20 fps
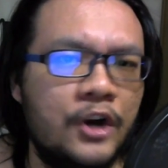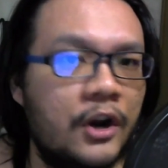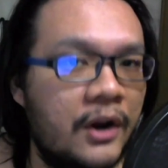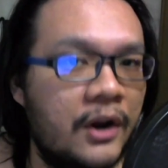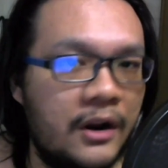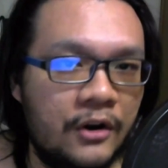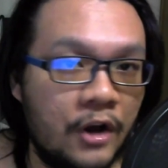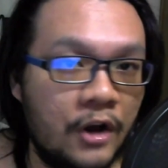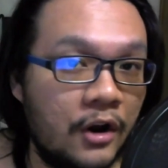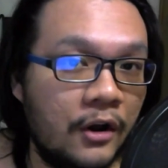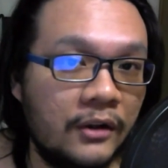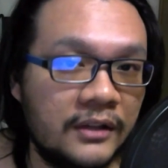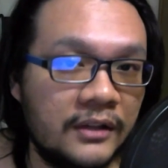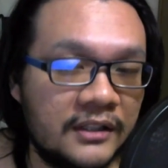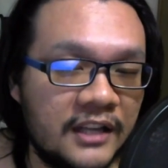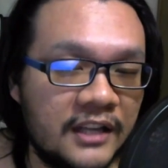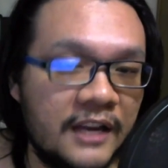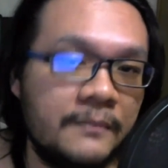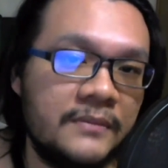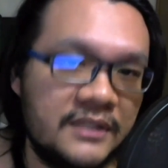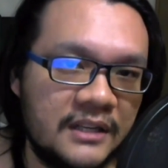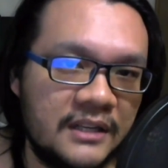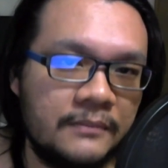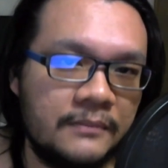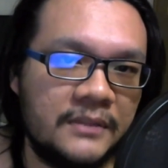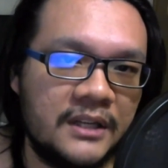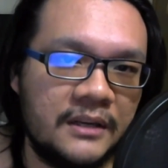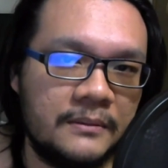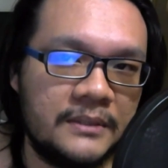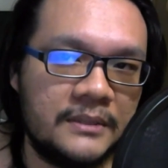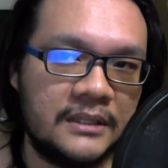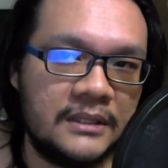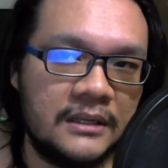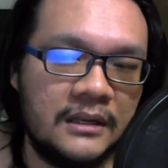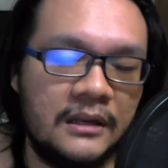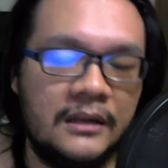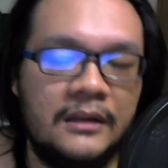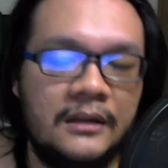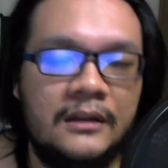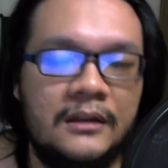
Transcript: Not all the time, sometimes.